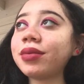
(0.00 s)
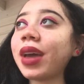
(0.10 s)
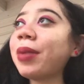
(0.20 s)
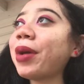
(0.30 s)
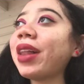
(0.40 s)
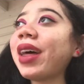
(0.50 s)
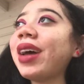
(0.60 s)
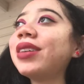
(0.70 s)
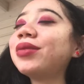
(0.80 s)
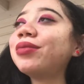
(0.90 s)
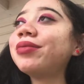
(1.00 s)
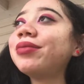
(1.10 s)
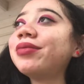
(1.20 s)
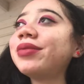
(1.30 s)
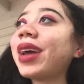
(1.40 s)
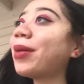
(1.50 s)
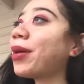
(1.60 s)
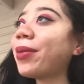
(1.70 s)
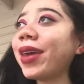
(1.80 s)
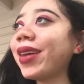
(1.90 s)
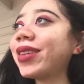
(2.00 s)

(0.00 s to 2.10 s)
Hi Bella. Hi baby.